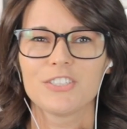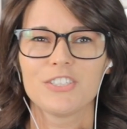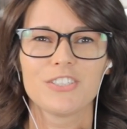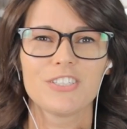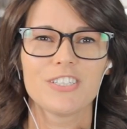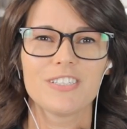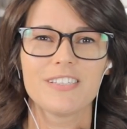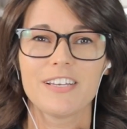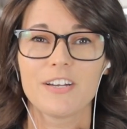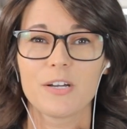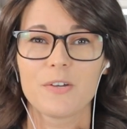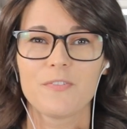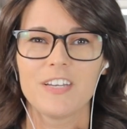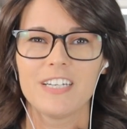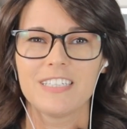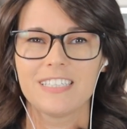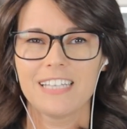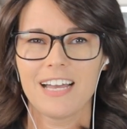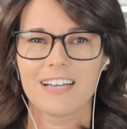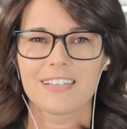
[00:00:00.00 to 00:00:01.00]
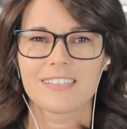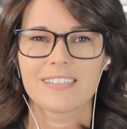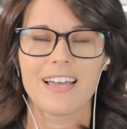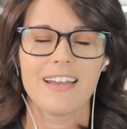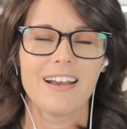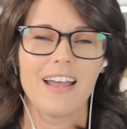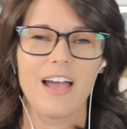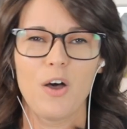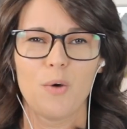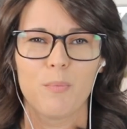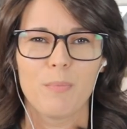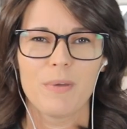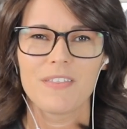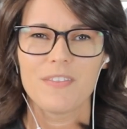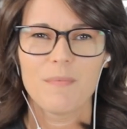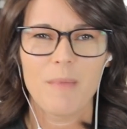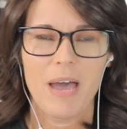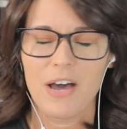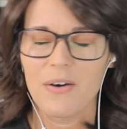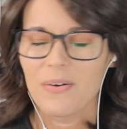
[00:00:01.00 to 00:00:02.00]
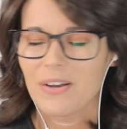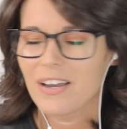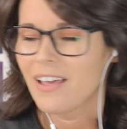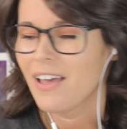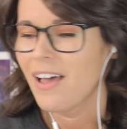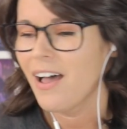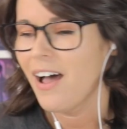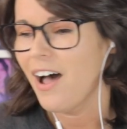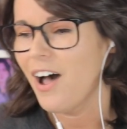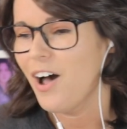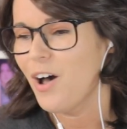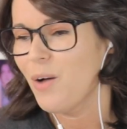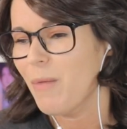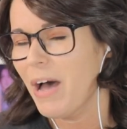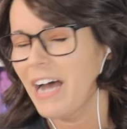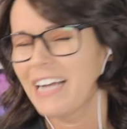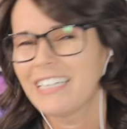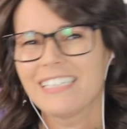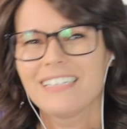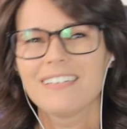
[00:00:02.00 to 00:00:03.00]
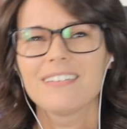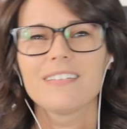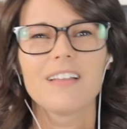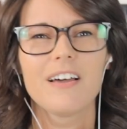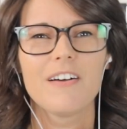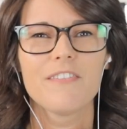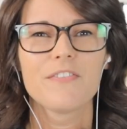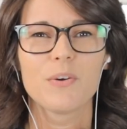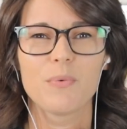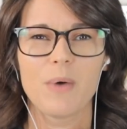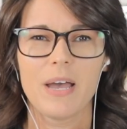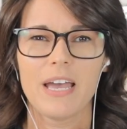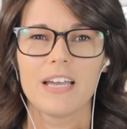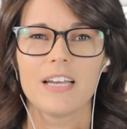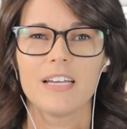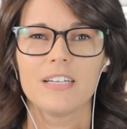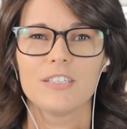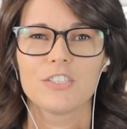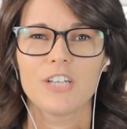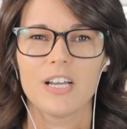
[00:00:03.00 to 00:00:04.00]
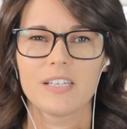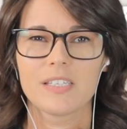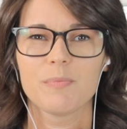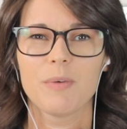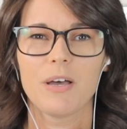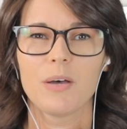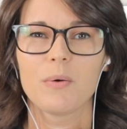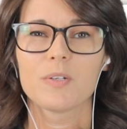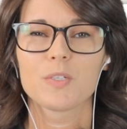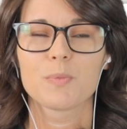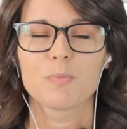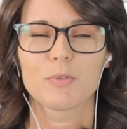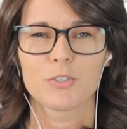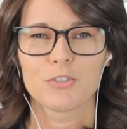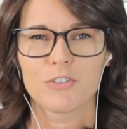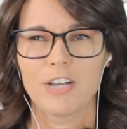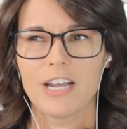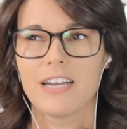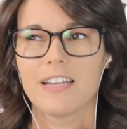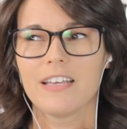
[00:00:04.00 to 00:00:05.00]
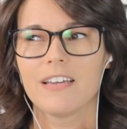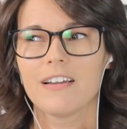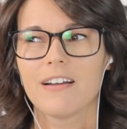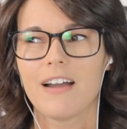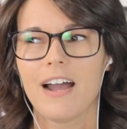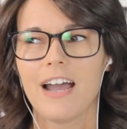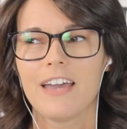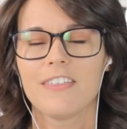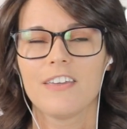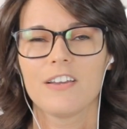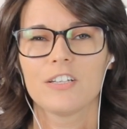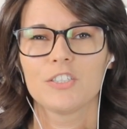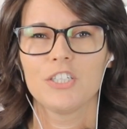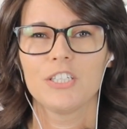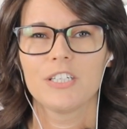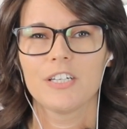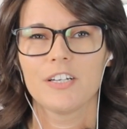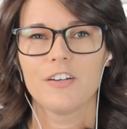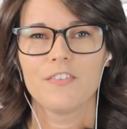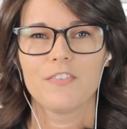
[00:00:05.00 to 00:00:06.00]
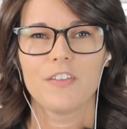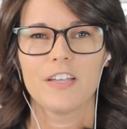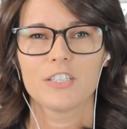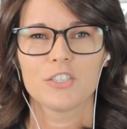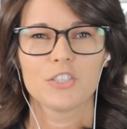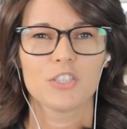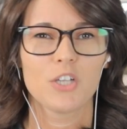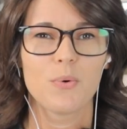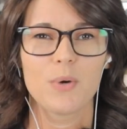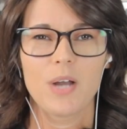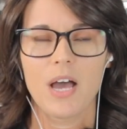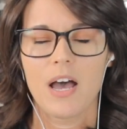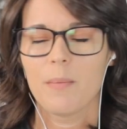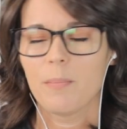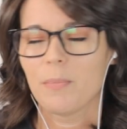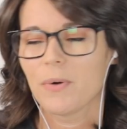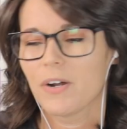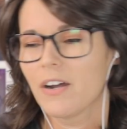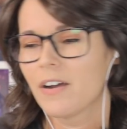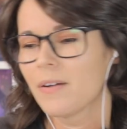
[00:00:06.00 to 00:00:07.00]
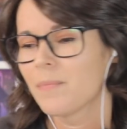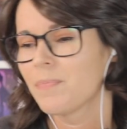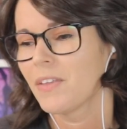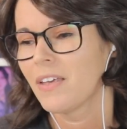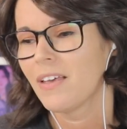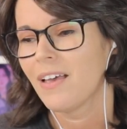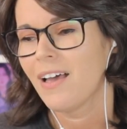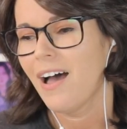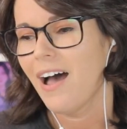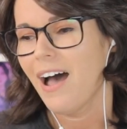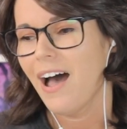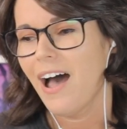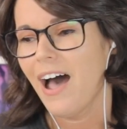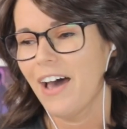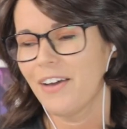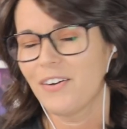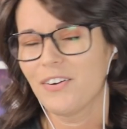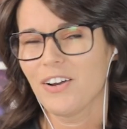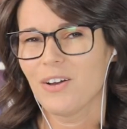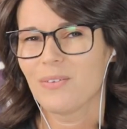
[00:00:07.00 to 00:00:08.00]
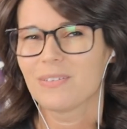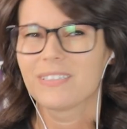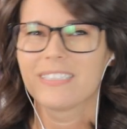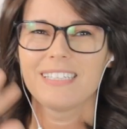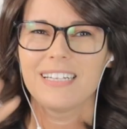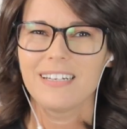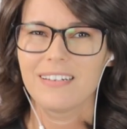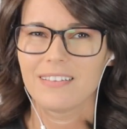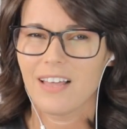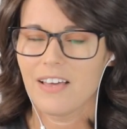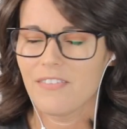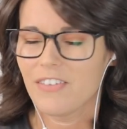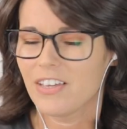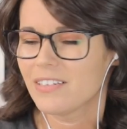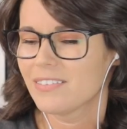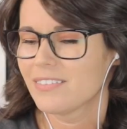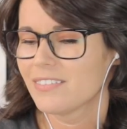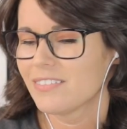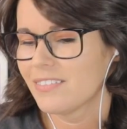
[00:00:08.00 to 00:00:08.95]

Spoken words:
She's just there via text kind of helping them out. I didn't love the way Jesiba was portrayed here. I think she could have like shown up, or I don't know, didn't love it.